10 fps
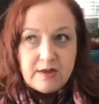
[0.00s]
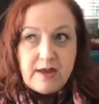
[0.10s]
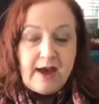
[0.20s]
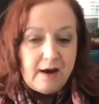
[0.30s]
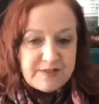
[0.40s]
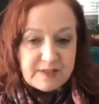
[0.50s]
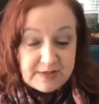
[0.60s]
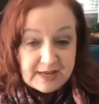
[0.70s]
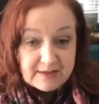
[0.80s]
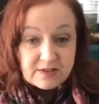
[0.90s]
have some
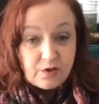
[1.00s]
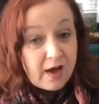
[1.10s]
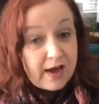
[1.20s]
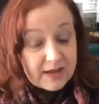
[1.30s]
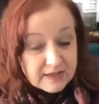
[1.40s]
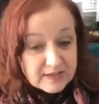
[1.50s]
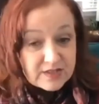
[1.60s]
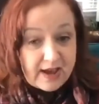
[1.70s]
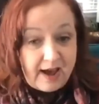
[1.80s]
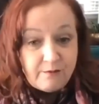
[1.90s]
test clients
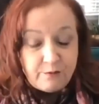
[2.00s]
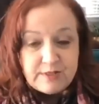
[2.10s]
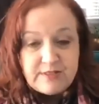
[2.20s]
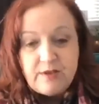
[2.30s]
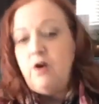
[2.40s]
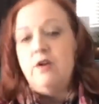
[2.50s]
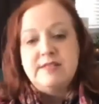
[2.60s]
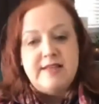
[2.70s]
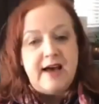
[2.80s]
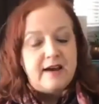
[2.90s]
to have
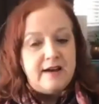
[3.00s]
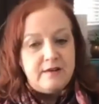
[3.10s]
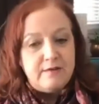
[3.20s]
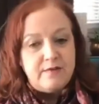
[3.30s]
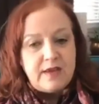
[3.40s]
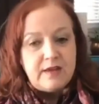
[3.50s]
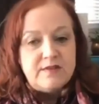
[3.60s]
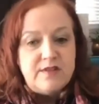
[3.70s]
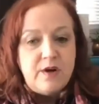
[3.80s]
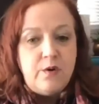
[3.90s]
results, that kind of thing.
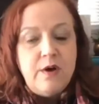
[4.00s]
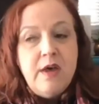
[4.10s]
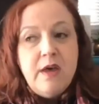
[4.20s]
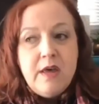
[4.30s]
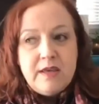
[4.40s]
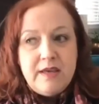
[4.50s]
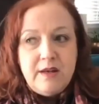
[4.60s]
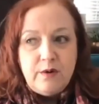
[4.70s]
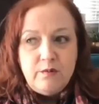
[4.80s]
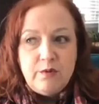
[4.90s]
So,
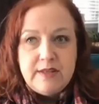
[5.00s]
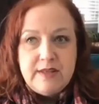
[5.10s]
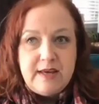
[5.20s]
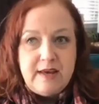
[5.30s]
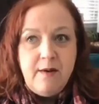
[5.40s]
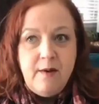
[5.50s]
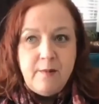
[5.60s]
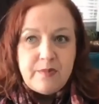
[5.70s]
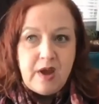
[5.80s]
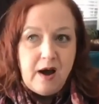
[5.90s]
it really,
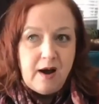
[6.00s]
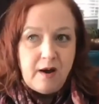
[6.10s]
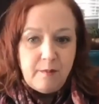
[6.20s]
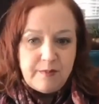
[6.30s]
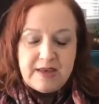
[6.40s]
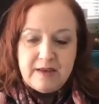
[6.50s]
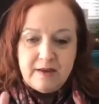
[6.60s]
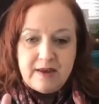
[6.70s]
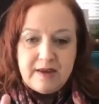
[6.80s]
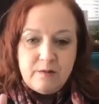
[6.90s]

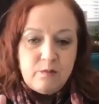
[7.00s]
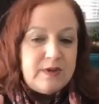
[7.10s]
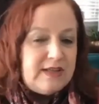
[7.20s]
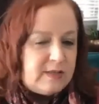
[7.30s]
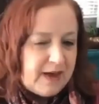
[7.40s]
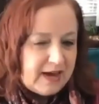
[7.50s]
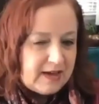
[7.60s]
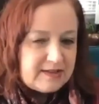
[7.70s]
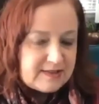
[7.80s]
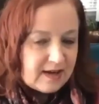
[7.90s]
it really
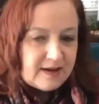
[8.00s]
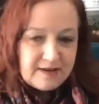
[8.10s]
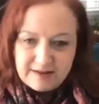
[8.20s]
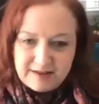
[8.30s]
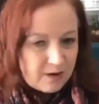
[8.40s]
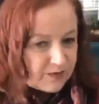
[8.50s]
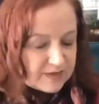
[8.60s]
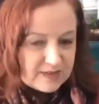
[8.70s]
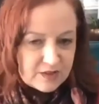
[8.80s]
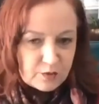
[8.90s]
depends on, the
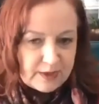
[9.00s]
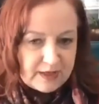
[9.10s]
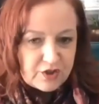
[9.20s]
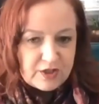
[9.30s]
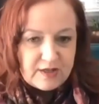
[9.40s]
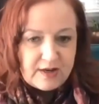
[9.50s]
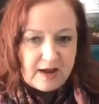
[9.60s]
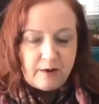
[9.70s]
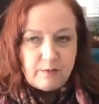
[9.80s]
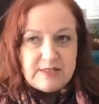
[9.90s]
situation.
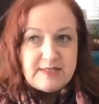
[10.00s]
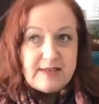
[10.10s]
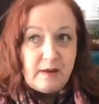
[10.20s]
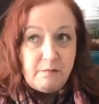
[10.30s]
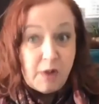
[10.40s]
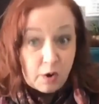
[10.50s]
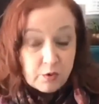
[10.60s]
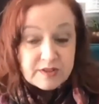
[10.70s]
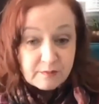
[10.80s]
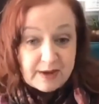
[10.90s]
I would say
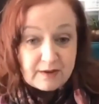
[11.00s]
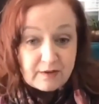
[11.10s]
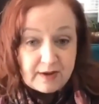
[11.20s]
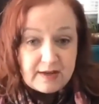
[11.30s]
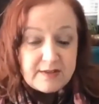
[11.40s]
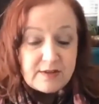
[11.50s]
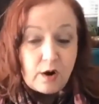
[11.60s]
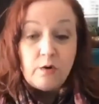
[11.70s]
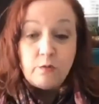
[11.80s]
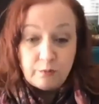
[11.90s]
most of my clients
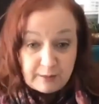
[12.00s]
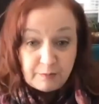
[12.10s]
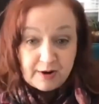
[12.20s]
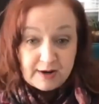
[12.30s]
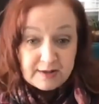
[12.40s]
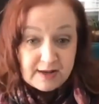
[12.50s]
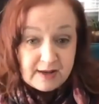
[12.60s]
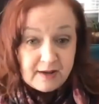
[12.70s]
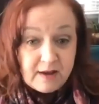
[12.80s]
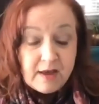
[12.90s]
are rebranding.